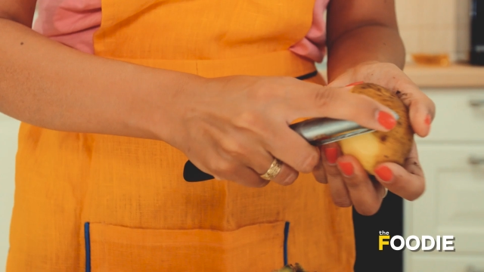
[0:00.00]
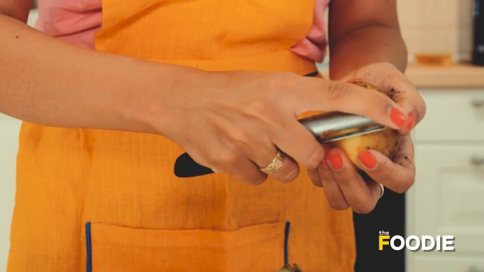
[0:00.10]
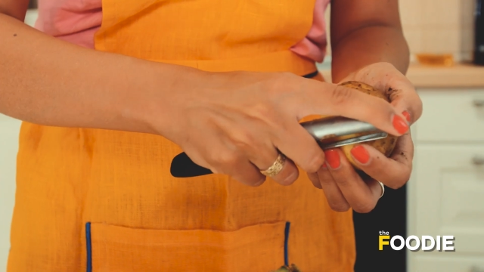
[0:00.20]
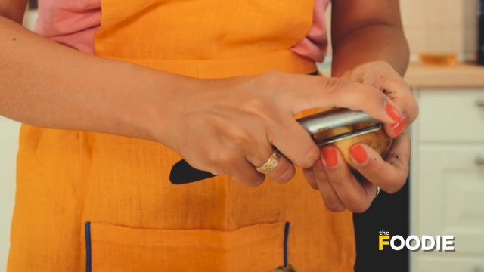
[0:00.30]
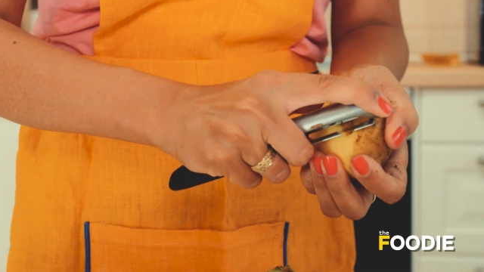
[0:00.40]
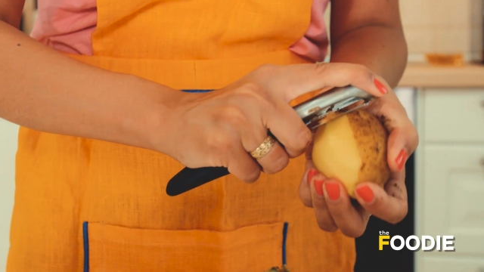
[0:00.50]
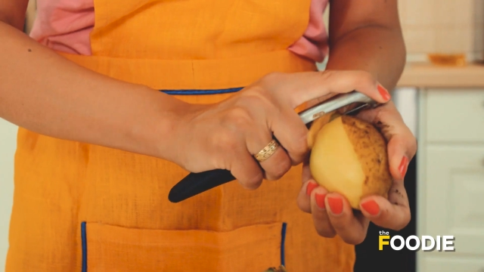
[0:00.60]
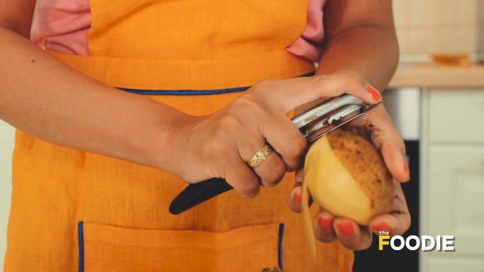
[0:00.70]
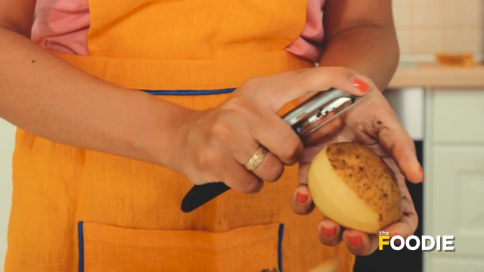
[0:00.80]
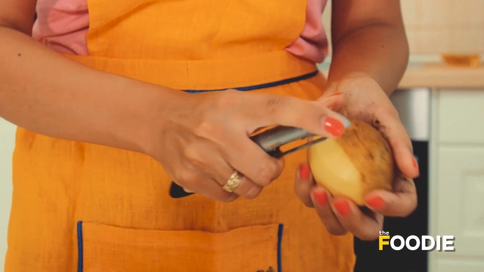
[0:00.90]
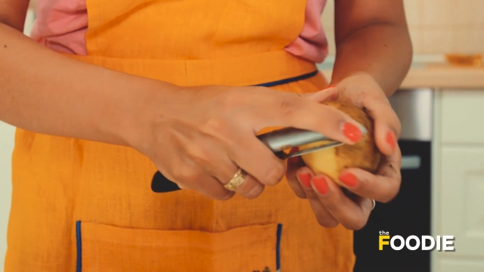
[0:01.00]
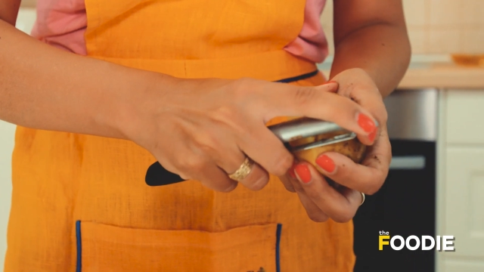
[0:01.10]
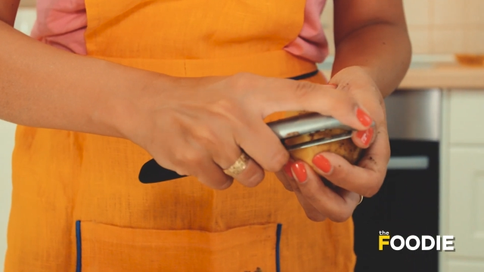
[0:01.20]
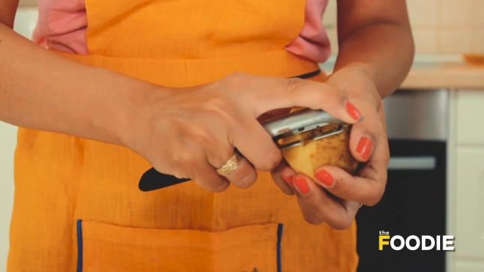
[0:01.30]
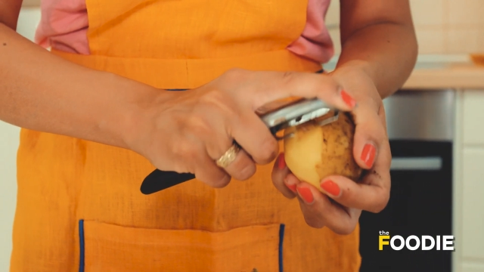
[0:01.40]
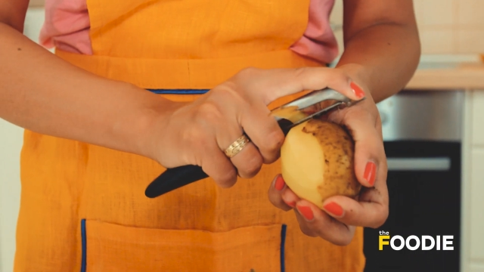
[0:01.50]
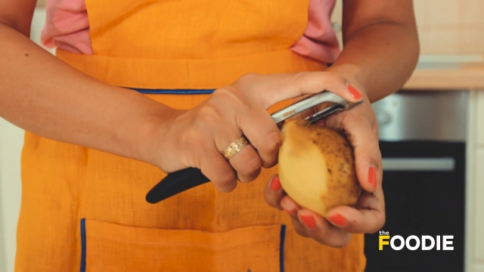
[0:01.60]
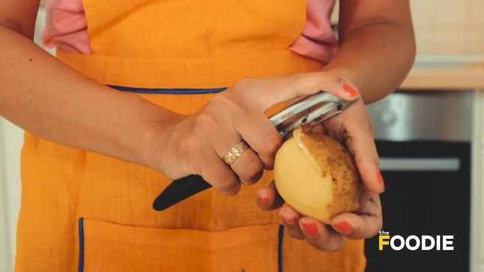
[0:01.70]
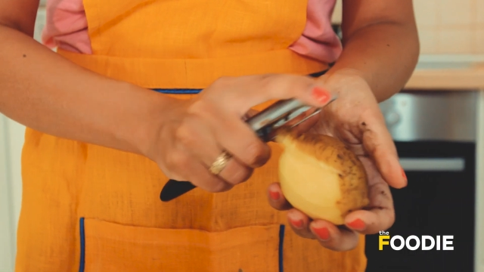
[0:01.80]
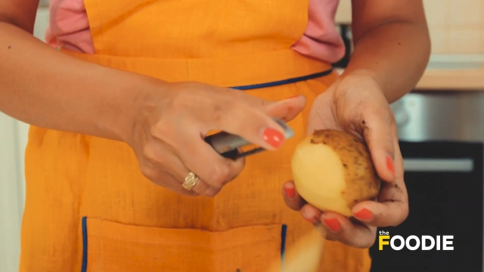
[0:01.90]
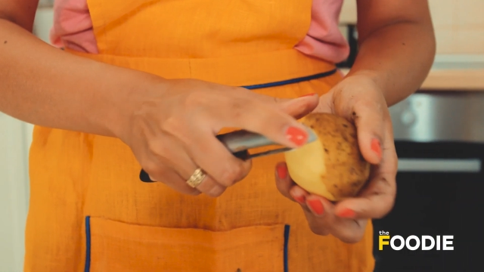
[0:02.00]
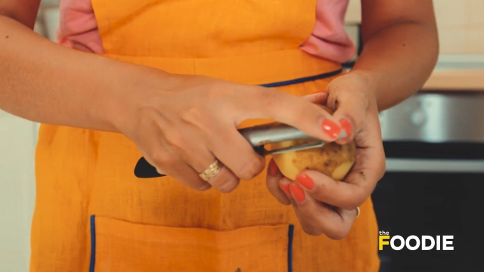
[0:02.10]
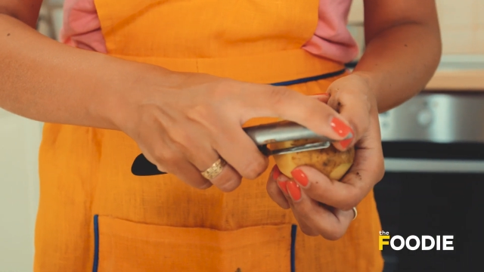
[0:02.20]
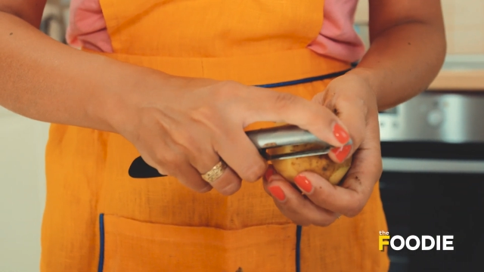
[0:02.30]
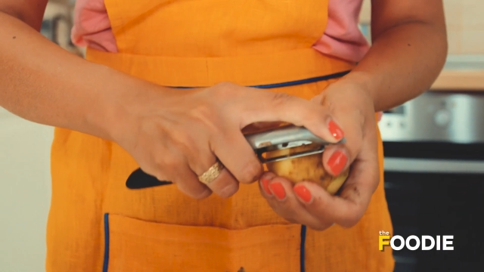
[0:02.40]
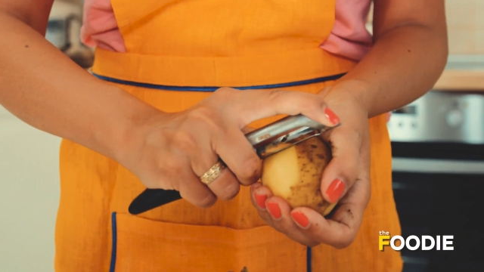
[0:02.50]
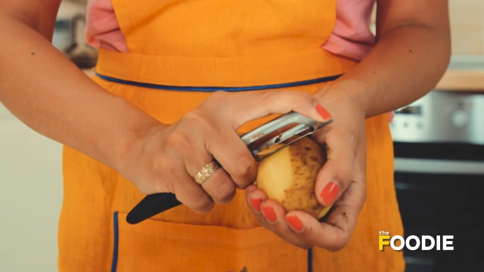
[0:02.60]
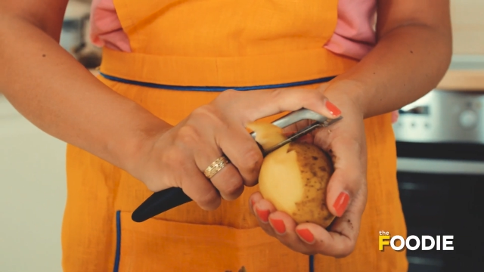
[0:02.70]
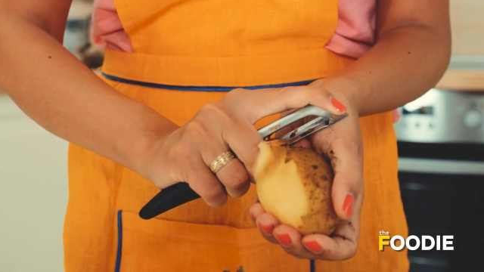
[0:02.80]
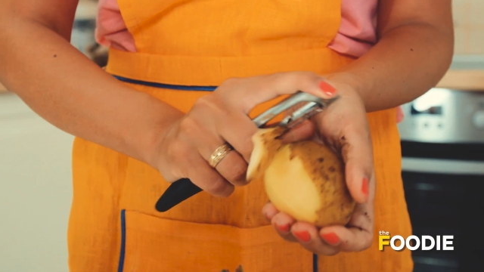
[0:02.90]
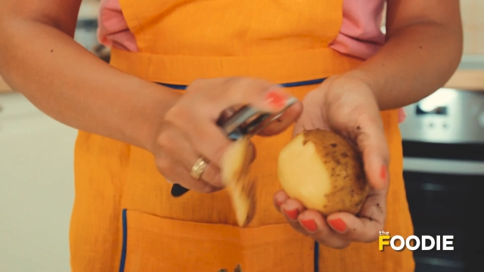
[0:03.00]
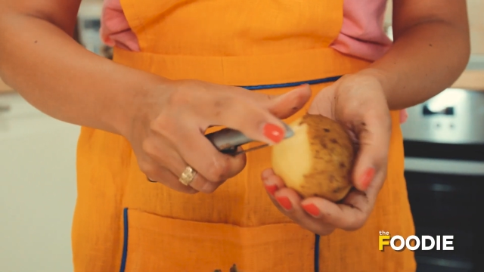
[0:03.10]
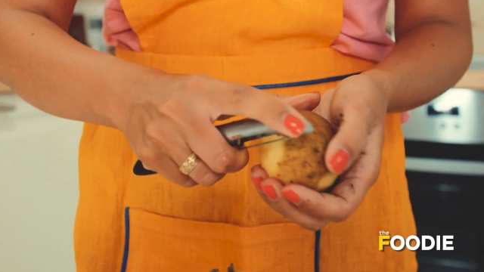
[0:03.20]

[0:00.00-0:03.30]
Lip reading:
[unreadable: no face in view]